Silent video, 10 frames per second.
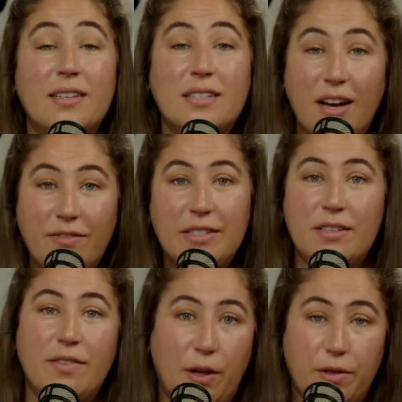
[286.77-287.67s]
the toughest
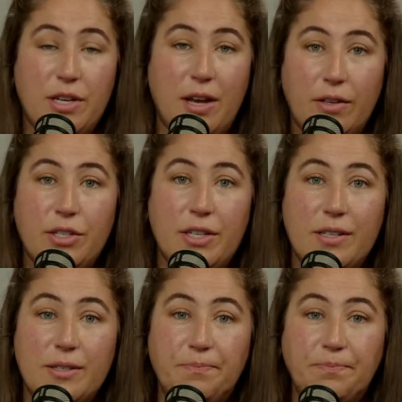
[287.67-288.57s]
of health challenges.